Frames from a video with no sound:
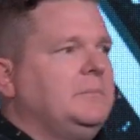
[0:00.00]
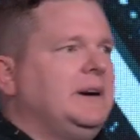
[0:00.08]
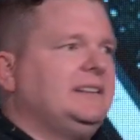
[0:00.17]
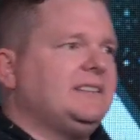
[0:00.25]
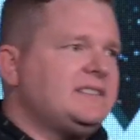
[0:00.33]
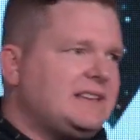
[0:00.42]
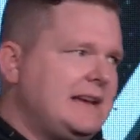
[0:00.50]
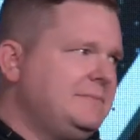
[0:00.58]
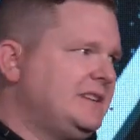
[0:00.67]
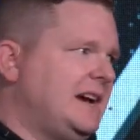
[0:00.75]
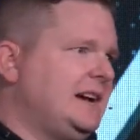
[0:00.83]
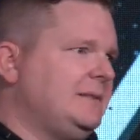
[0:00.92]
But at the same
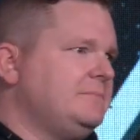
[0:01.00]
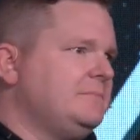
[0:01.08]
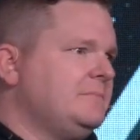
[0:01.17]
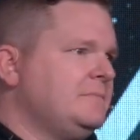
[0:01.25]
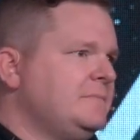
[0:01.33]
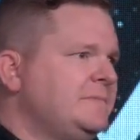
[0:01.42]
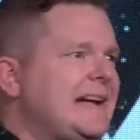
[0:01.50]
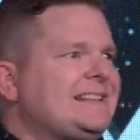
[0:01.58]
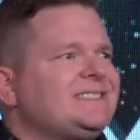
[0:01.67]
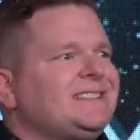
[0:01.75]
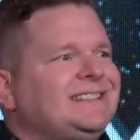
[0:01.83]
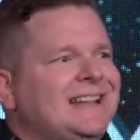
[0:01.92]
time,
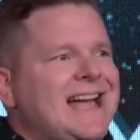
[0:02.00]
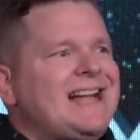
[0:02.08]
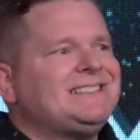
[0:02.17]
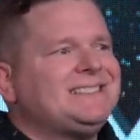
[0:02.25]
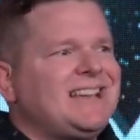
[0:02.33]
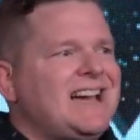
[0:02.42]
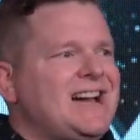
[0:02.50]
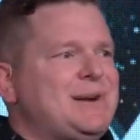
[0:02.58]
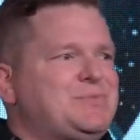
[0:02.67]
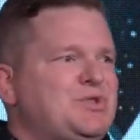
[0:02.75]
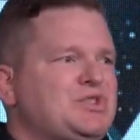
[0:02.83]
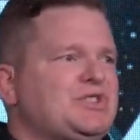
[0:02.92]
that's the last
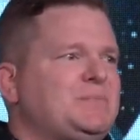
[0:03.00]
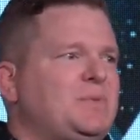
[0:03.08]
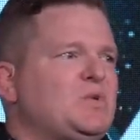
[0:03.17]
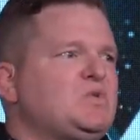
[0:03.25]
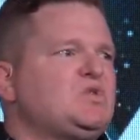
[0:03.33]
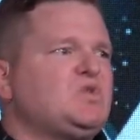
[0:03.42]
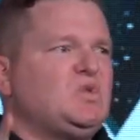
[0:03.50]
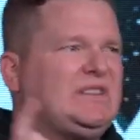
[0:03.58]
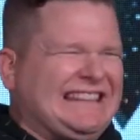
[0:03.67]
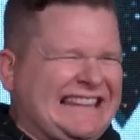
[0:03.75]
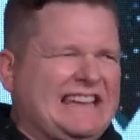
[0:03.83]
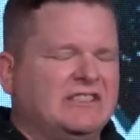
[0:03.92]
time you're supposed to
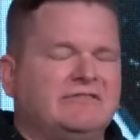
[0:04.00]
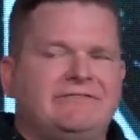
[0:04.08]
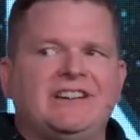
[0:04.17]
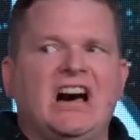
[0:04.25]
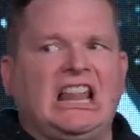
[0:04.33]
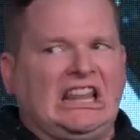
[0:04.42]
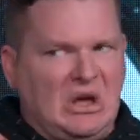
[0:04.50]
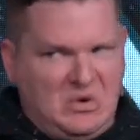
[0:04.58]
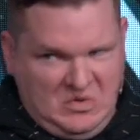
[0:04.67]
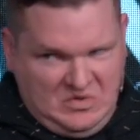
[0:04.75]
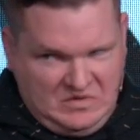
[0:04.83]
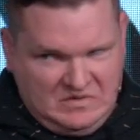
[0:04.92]
live
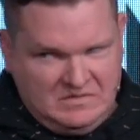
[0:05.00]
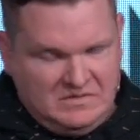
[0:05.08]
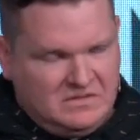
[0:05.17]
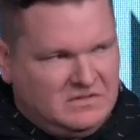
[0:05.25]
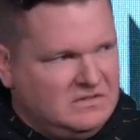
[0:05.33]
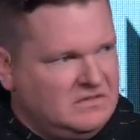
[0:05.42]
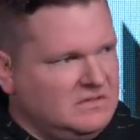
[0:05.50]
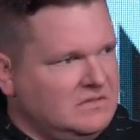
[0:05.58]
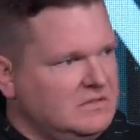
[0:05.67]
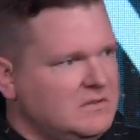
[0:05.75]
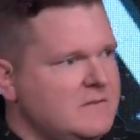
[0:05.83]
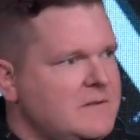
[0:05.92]
alone.
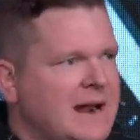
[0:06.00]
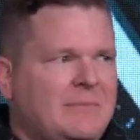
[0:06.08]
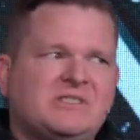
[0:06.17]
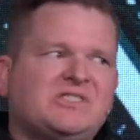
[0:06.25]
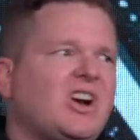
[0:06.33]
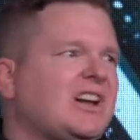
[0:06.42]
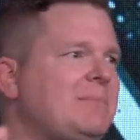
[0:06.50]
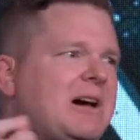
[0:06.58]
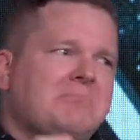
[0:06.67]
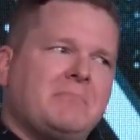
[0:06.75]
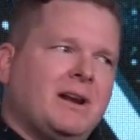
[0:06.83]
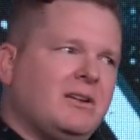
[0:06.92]
I'm not talking
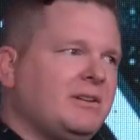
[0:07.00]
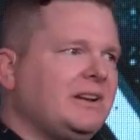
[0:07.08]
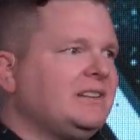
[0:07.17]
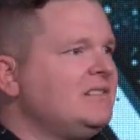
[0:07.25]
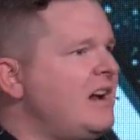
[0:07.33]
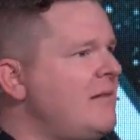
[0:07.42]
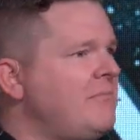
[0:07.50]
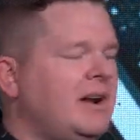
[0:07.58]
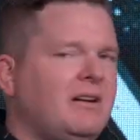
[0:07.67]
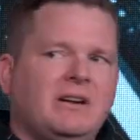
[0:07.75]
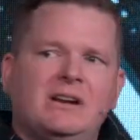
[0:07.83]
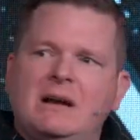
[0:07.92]
about married, not
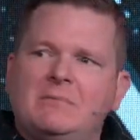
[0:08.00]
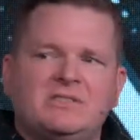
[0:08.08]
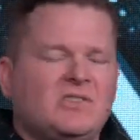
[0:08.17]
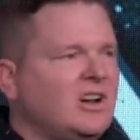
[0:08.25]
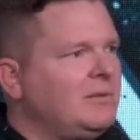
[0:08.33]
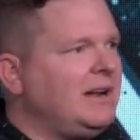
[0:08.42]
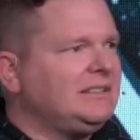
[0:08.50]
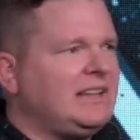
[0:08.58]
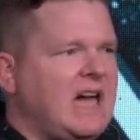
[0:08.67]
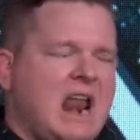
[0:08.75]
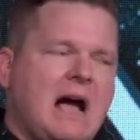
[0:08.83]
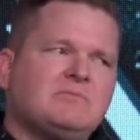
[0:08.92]
married. I'm not talking about
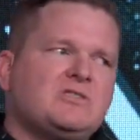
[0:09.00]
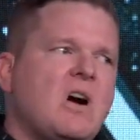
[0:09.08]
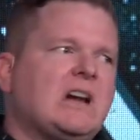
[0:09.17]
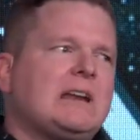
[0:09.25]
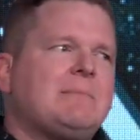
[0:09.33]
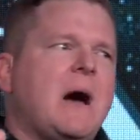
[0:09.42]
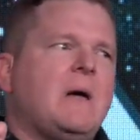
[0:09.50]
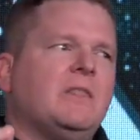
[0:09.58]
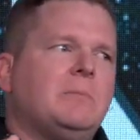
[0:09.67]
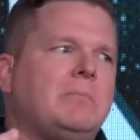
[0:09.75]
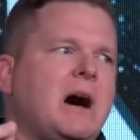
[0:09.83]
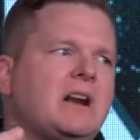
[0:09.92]
that. I'm talking about
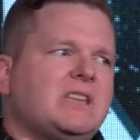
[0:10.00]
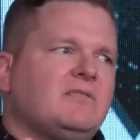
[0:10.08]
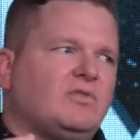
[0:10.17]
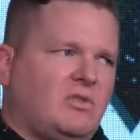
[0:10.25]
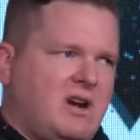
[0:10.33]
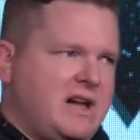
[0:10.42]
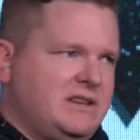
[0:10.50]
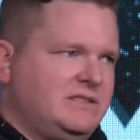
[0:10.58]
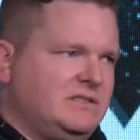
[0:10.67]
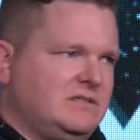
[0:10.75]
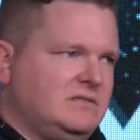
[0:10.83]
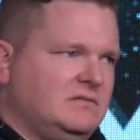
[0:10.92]
the body of
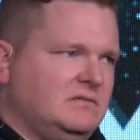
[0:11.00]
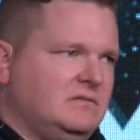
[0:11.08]
Christ.